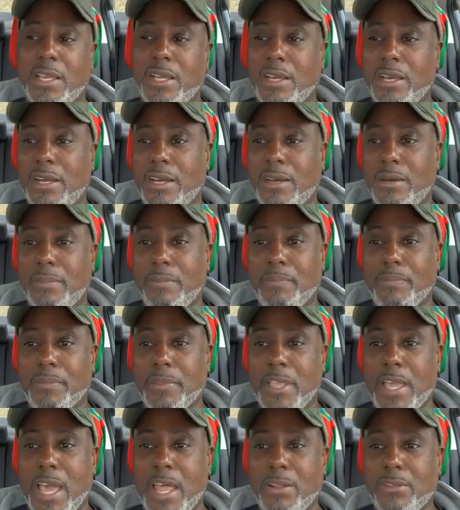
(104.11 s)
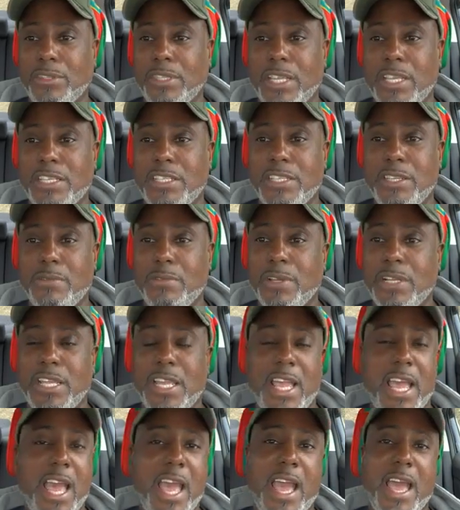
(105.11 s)
I don't think she
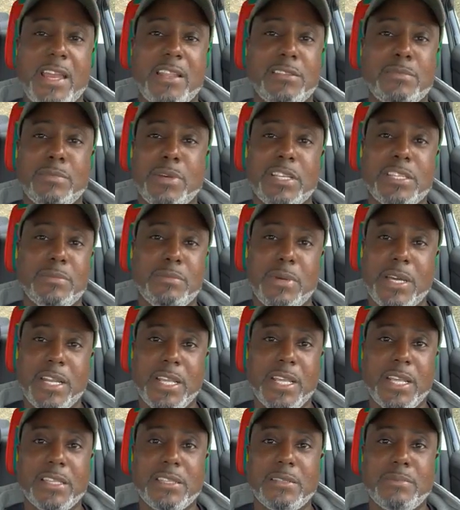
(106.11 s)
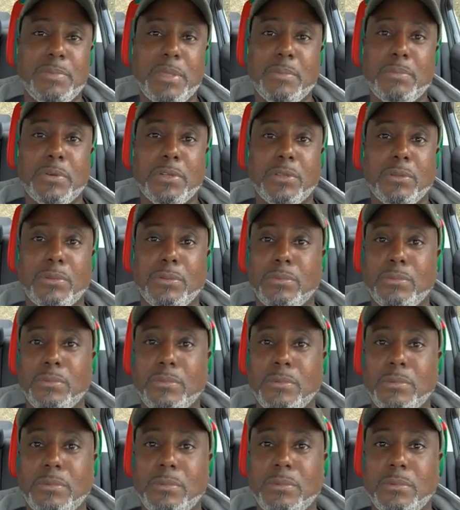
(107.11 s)
really had as much money as people
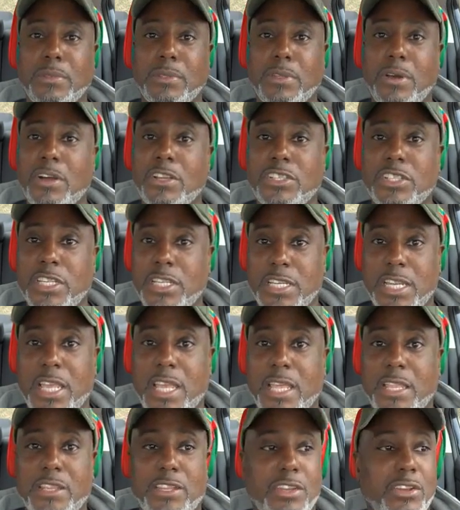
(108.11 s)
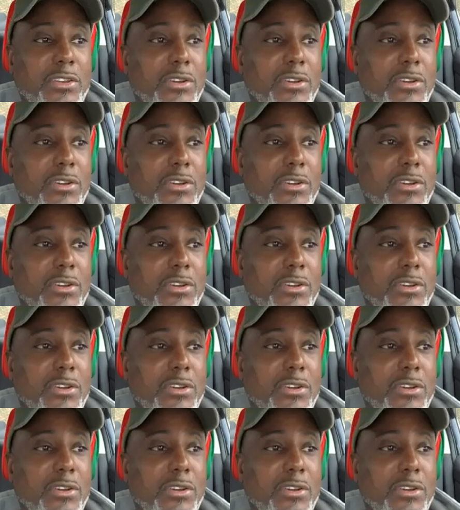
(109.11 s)
thought she did,